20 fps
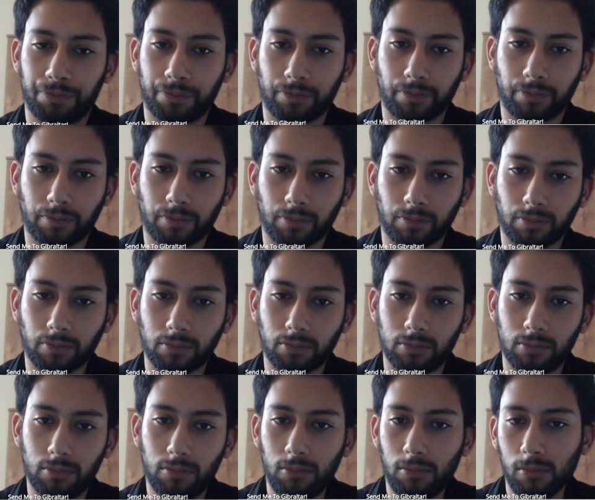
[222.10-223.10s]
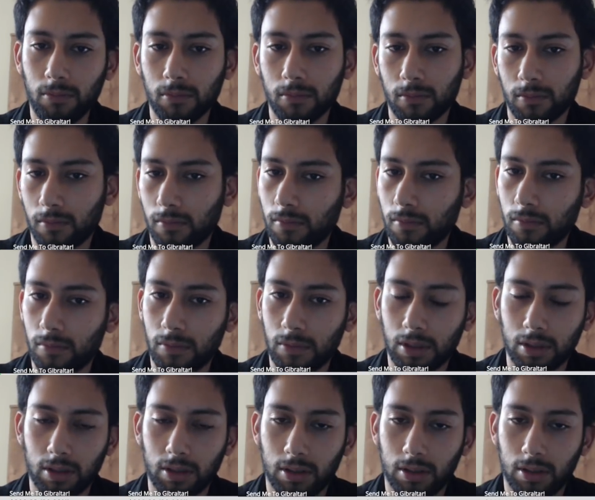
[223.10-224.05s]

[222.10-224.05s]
Nobody speaks.